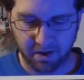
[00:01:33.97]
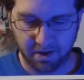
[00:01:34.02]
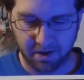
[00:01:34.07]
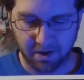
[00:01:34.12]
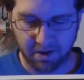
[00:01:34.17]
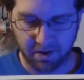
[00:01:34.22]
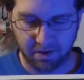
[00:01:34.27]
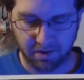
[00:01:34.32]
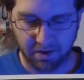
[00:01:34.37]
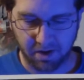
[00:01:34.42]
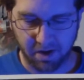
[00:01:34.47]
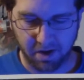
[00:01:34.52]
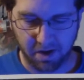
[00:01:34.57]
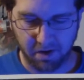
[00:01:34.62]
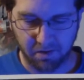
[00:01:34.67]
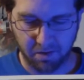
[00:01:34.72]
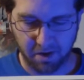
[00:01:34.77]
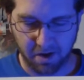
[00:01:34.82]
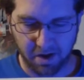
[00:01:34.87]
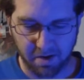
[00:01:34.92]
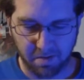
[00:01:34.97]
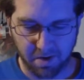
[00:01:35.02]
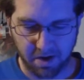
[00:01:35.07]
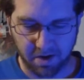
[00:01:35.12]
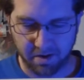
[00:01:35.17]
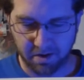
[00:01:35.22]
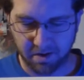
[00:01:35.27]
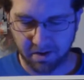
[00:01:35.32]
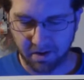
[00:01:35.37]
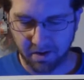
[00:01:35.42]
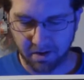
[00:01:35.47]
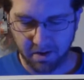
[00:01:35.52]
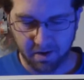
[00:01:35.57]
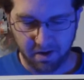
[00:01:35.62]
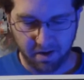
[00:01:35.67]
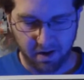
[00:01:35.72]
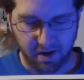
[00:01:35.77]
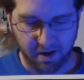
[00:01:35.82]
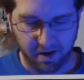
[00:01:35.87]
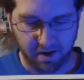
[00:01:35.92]
It is the cover A by
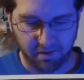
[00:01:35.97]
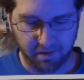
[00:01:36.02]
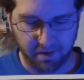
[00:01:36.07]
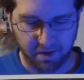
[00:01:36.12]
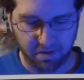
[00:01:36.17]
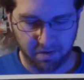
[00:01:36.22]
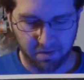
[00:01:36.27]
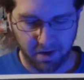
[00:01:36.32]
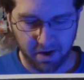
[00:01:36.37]
Ivan